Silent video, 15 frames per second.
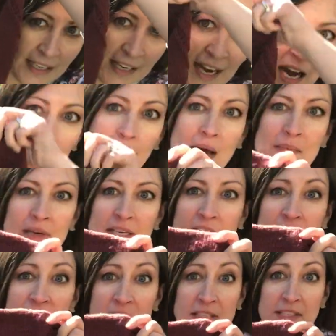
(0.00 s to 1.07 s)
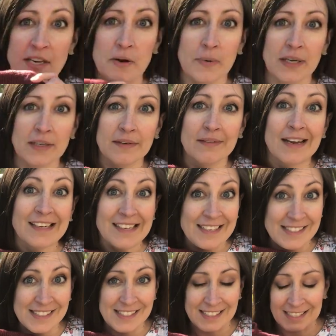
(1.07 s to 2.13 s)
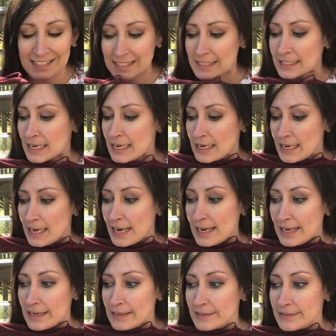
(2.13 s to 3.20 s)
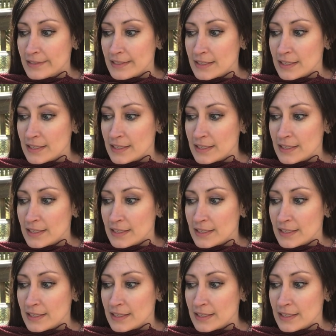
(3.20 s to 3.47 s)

now, I mean, it fits Owen and he's six and